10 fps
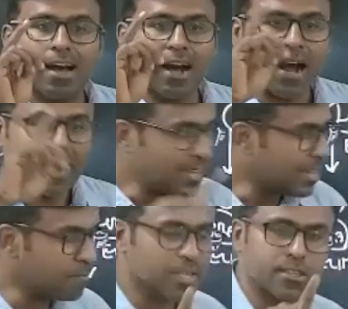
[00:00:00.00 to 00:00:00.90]

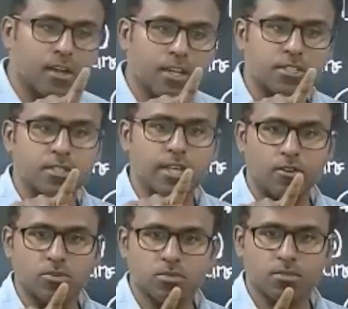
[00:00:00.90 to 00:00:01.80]
Another methodology they
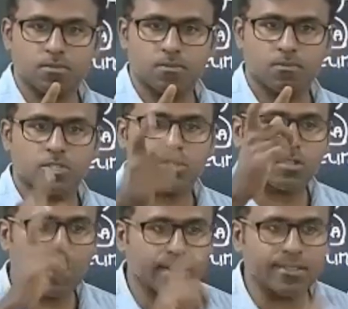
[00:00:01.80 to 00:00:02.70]
will use, which is
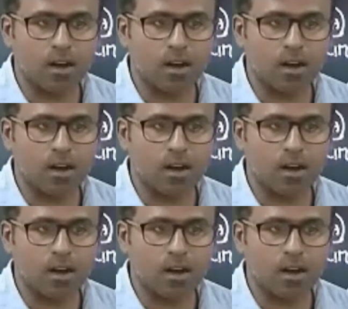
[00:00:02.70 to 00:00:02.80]
called as